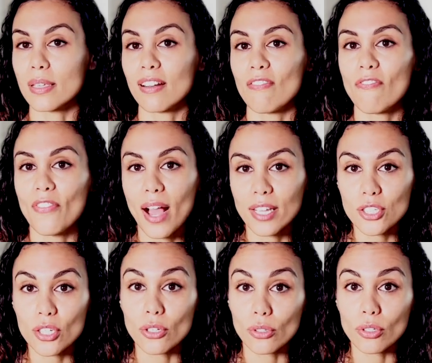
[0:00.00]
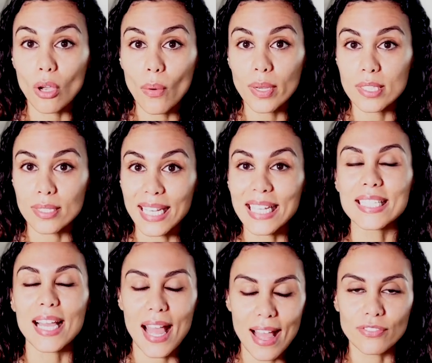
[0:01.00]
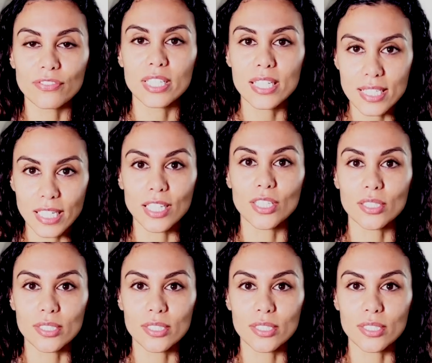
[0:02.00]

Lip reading: and fats you're going to eat every single